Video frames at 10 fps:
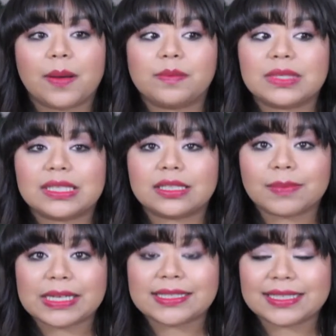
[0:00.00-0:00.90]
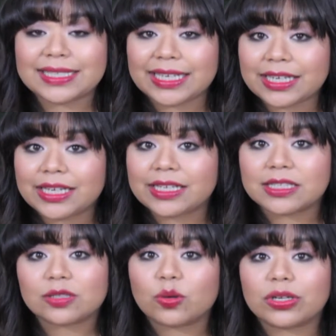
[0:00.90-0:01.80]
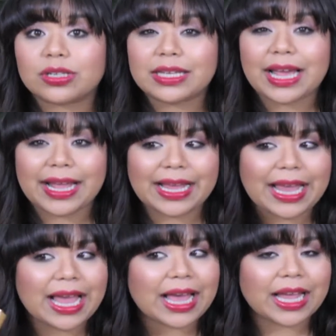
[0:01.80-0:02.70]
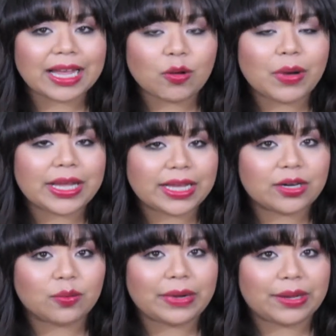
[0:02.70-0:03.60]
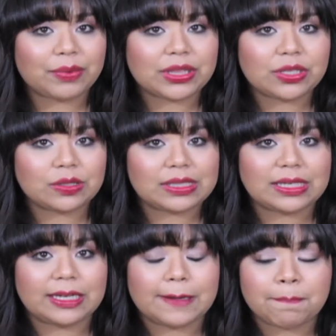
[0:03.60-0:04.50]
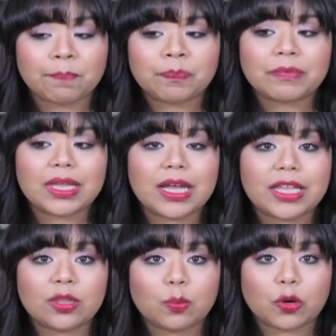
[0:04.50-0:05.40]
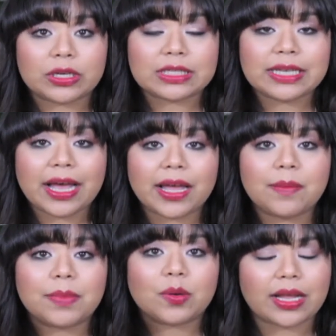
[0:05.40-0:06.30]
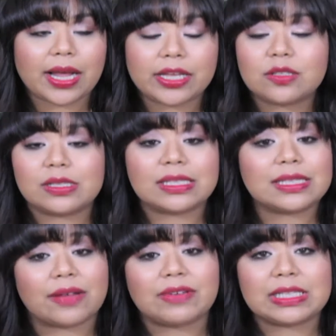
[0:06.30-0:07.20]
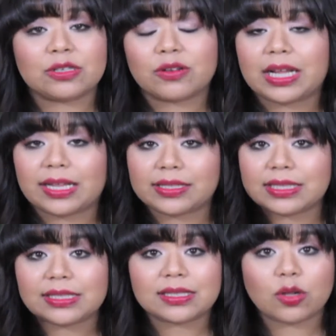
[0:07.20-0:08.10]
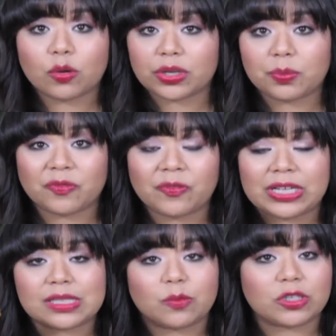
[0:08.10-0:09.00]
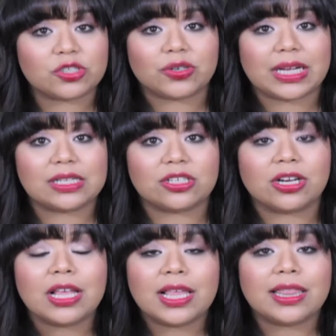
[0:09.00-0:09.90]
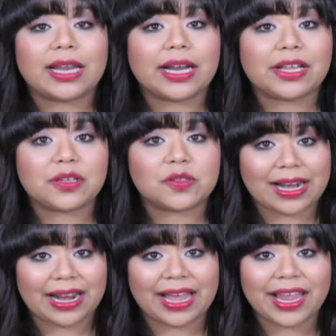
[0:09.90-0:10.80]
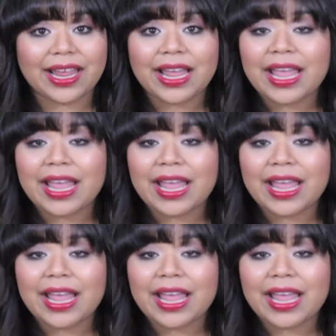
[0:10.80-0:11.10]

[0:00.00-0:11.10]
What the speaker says: Since my skin is oily, I can't quite get away with using it in the morning time, but I use this every single night. Like, this is the only face moisturizer that I use at night,